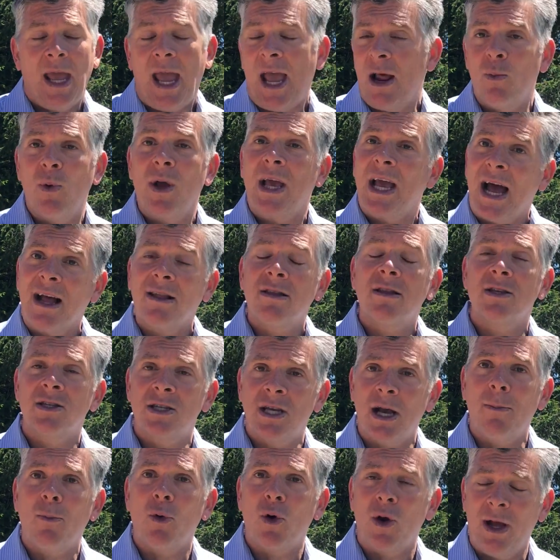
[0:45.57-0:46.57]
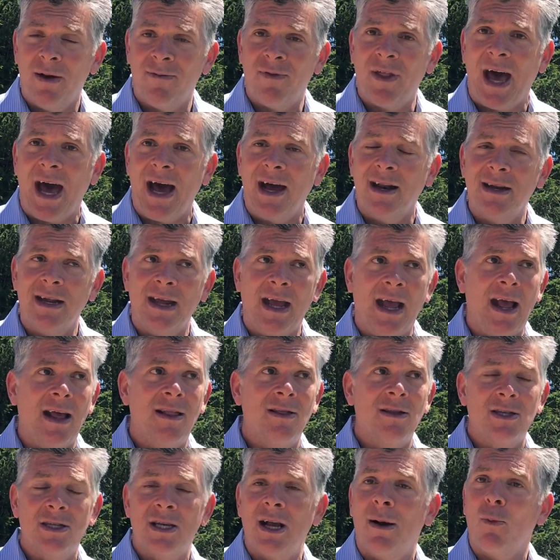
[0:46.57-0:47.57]
And we got the summary of that.
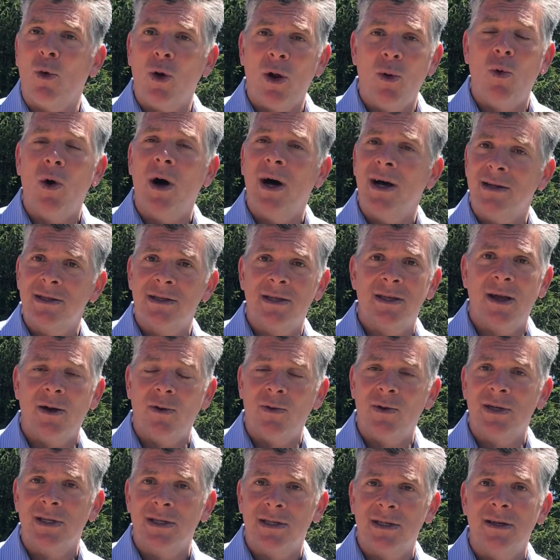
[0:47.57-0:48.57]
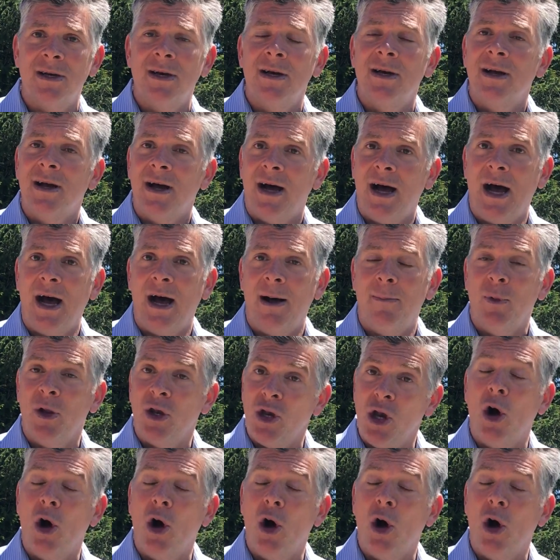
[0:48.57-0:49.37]
And the summary was there was um,